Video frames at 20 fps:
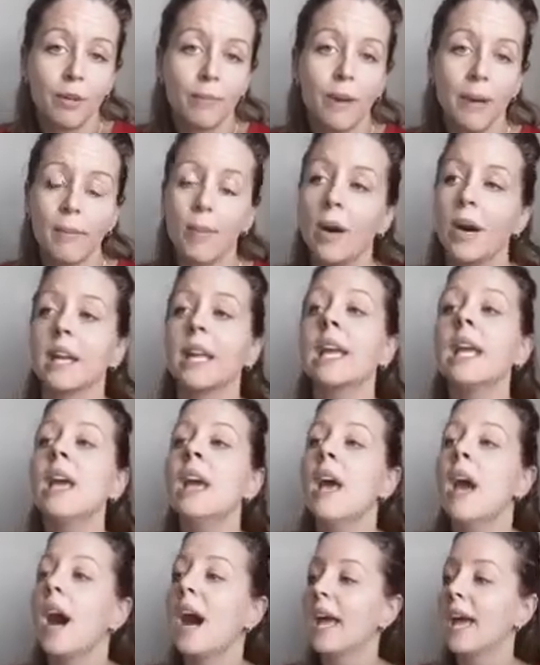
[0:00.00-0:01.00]
body.
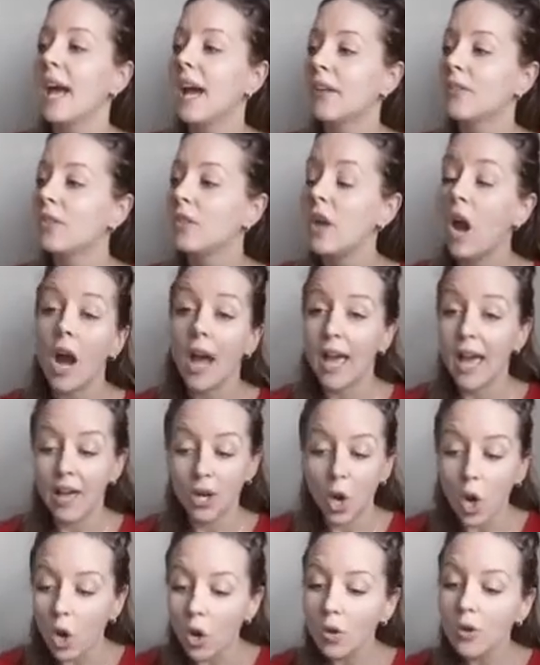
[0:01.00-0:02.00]
I had
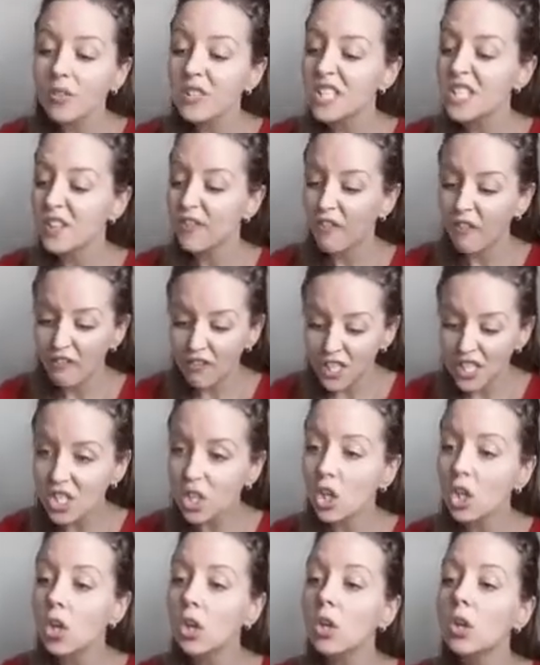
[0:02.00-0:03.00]
all these
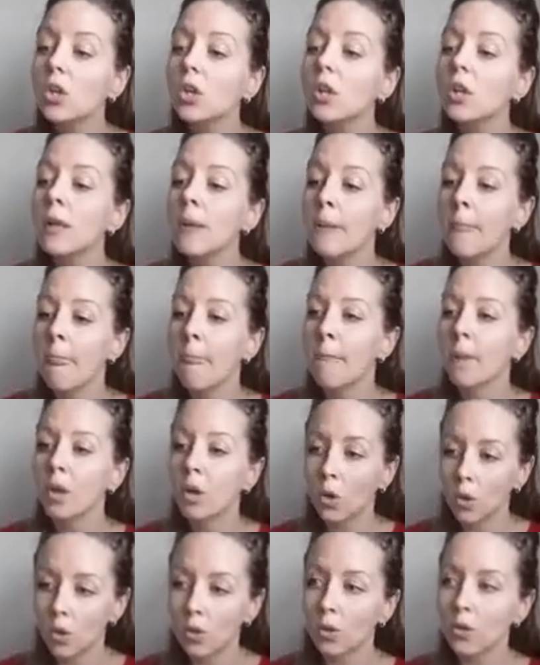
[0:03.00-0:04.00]
physical
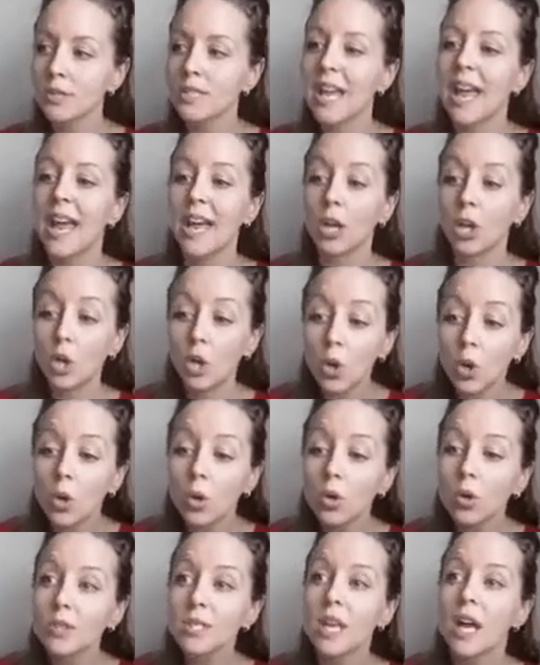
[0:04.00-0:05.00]
goals and
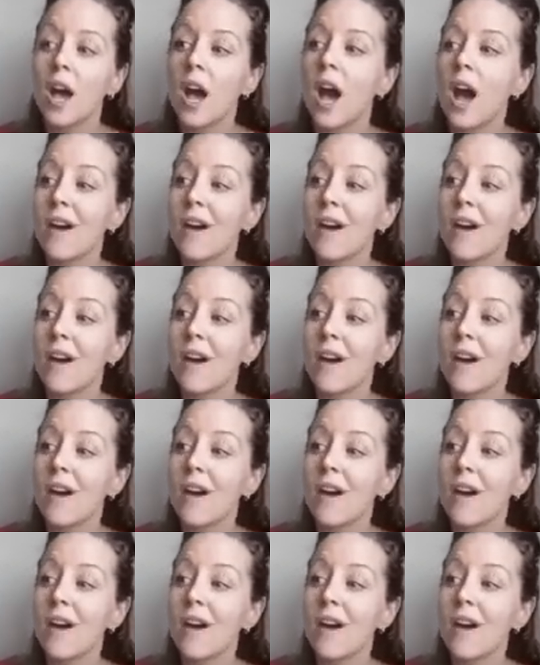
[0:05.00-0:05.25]
goals of